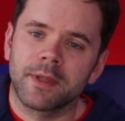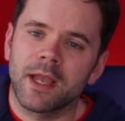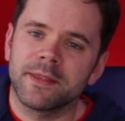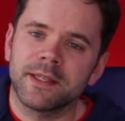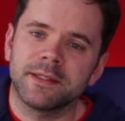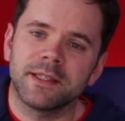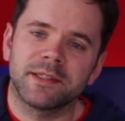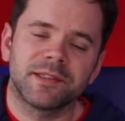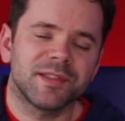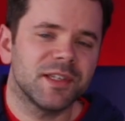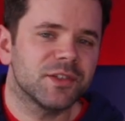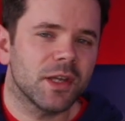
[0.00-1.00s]
And then this
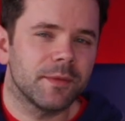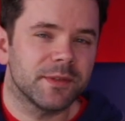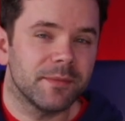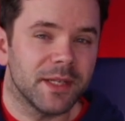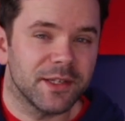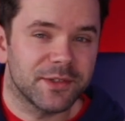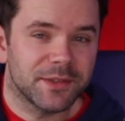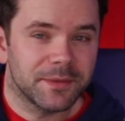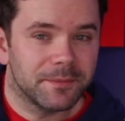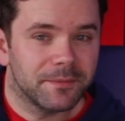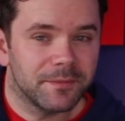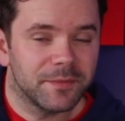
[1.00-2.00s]
C sharp diminished,
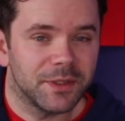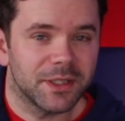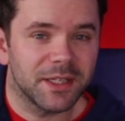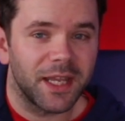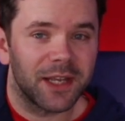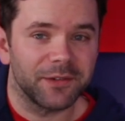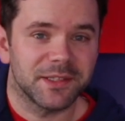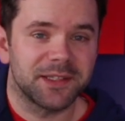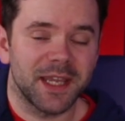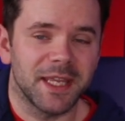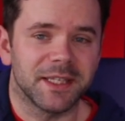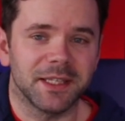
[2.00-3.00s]
you can hear is
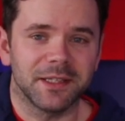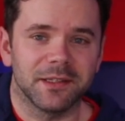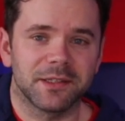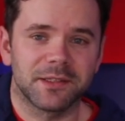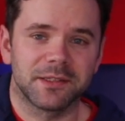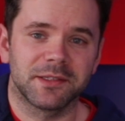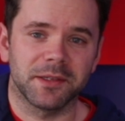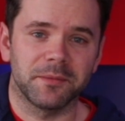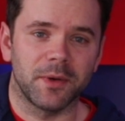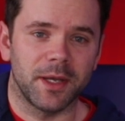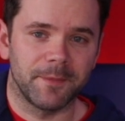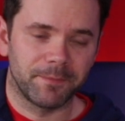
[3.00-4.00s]
taking us
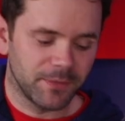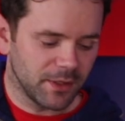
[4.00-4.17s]
somewhere.